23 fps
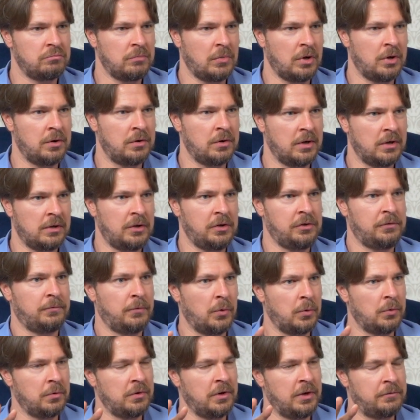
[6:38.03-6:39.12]
at least
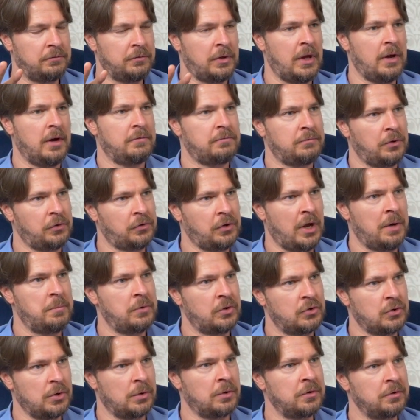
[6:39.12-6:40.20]
for if they have the same
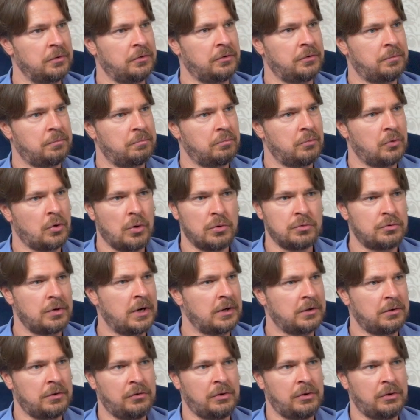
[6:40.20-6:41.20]
insurance contract,